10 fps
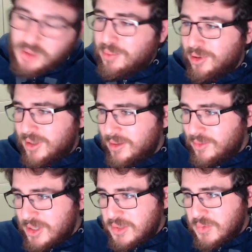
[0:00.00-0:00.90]
important
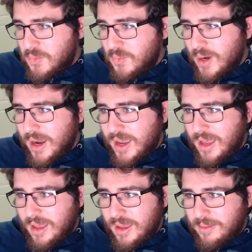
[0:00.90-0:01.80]
reason
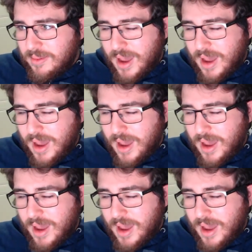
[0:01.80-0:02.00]
why